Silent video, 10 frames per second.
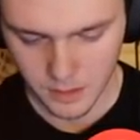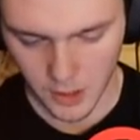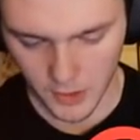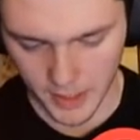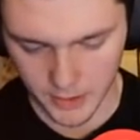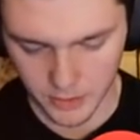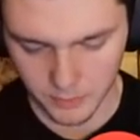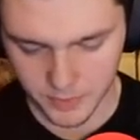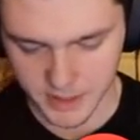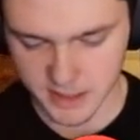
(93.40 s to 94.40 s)
Oh yeah, you can,
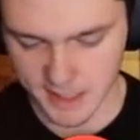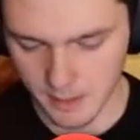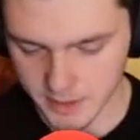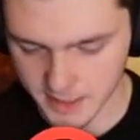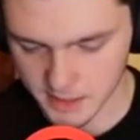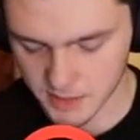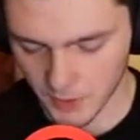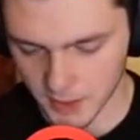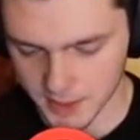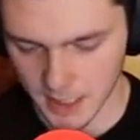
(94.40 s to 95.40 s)
since Night Witch has a
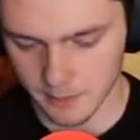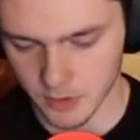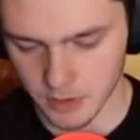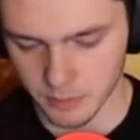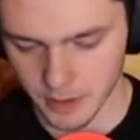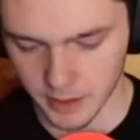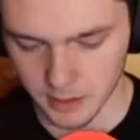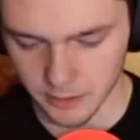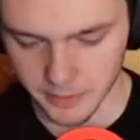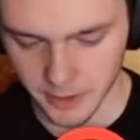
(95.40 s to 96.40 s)
spawn time, you can play her a
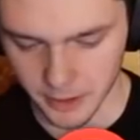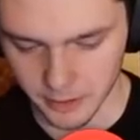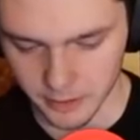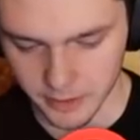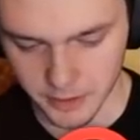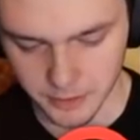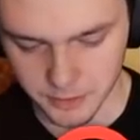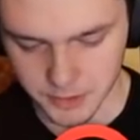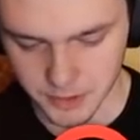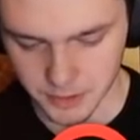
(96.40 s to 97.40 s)
little bit earlier than you
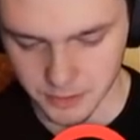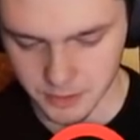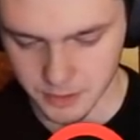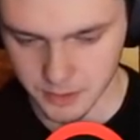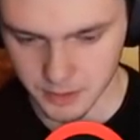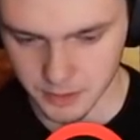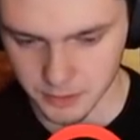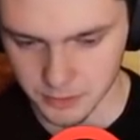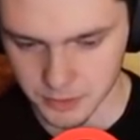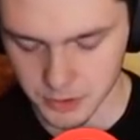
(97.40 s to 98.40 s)

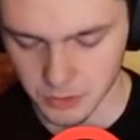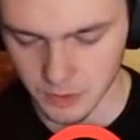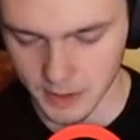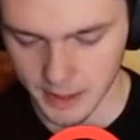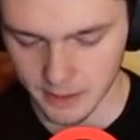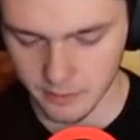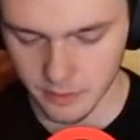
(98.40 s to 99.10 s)
used to would have.